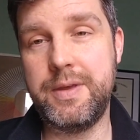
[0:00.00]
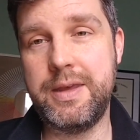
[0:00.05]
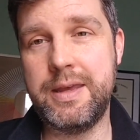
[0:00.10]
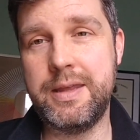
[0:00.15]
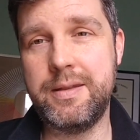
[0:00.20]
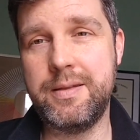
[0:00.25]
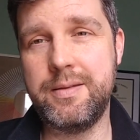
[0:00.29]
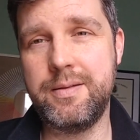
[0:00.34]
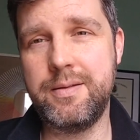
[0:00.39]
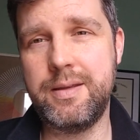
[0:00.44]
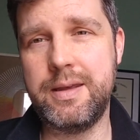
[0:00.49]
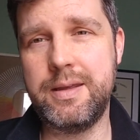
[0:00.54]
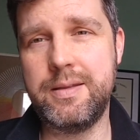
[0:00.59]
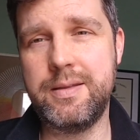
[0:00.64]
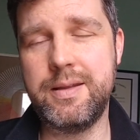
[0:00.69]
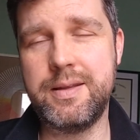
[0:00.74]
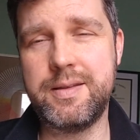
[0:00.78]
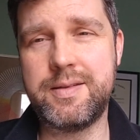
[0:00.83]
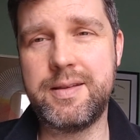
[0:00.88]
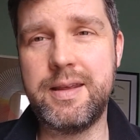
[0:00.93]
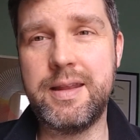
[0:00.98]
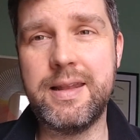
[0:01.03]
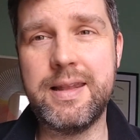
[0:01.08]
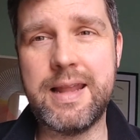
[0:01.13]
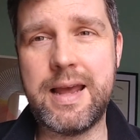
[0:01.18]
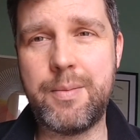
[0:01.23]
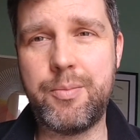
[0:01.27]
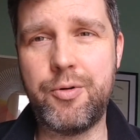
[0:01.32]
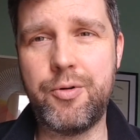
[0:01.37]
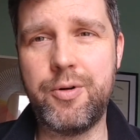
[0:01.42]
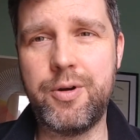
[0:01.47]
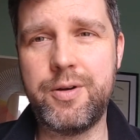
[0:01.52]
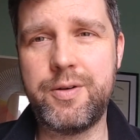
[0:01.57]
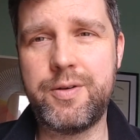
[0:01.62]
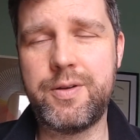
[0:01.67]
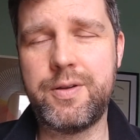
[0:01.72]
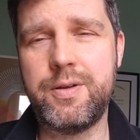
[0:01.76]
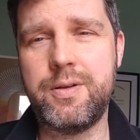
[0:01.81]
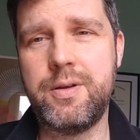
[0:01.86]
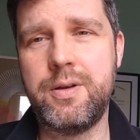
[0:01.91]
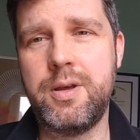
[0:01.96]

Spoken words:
in this elaborate